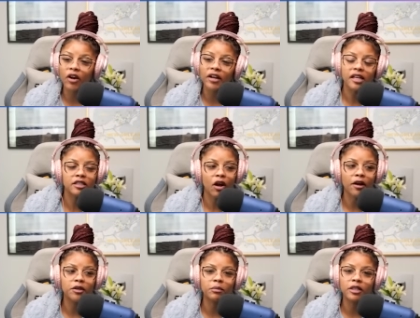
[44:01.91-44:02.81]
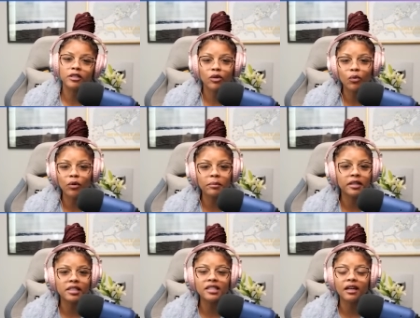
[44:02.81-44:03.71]
and his argument is so
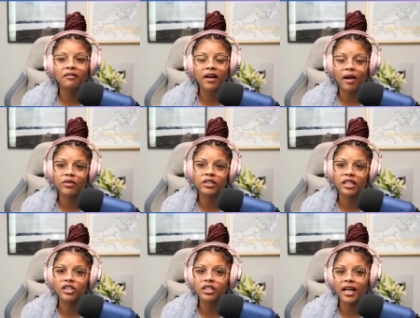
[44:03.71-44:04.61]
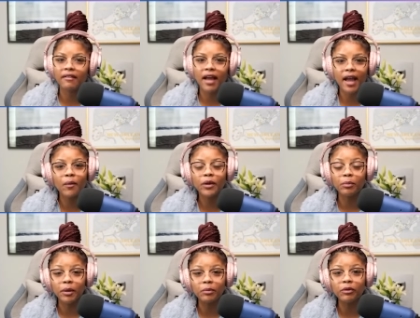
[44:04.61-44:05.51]
reminiscent of conversations I've had with
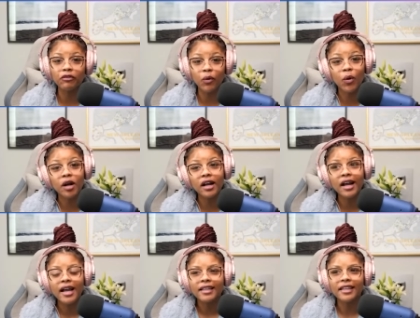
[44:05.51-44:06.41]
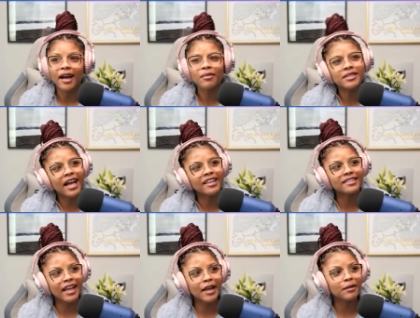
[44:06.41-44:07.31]
men before that I was like,
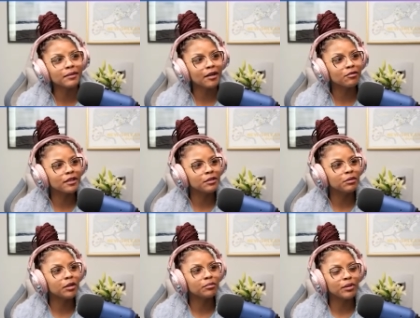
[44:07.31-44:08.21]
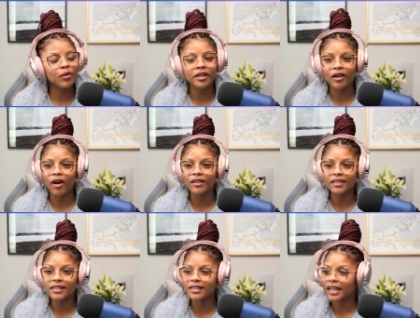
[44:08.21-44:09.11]
damn, they really be employing all of
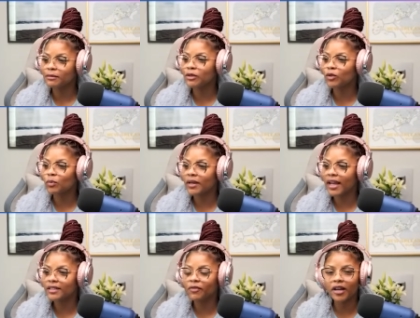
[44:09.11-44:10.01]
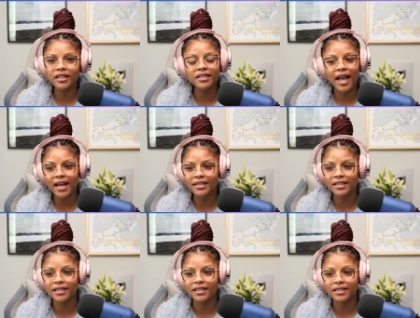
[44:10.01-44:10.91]
these same stupid ass fucking
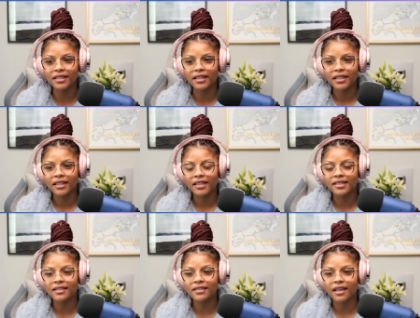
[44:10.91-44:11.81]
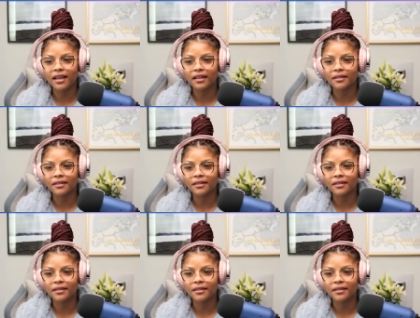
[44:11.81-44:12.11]
tactics. It's insane.